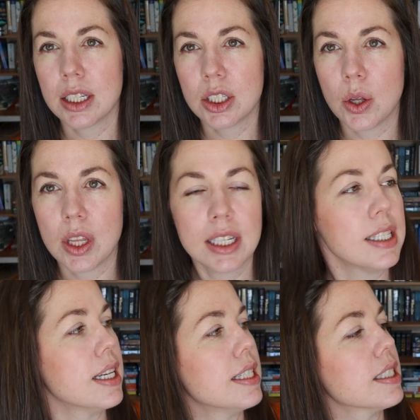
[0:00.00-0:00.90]
So
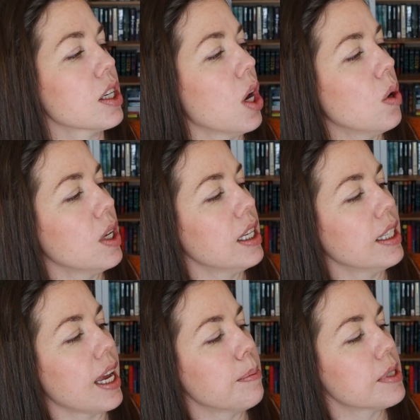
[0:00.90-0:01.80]
this is Coding
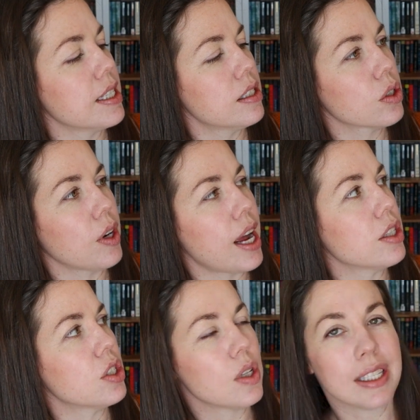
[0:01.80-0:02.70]
Games in
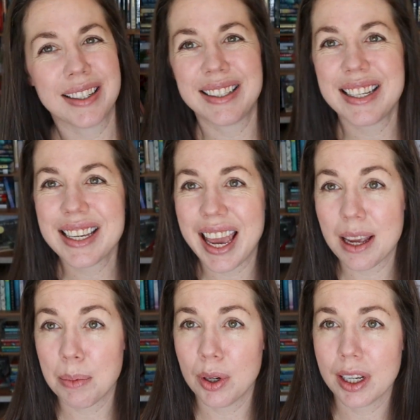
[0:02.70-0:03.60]
Scratch. So this is a
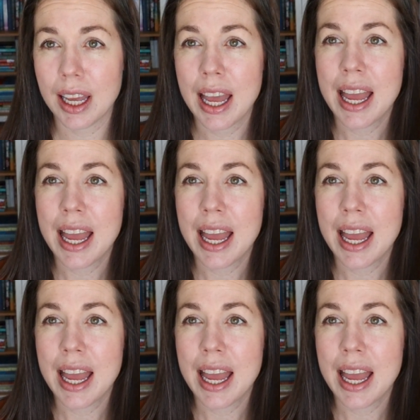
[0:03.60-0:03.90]
DK book.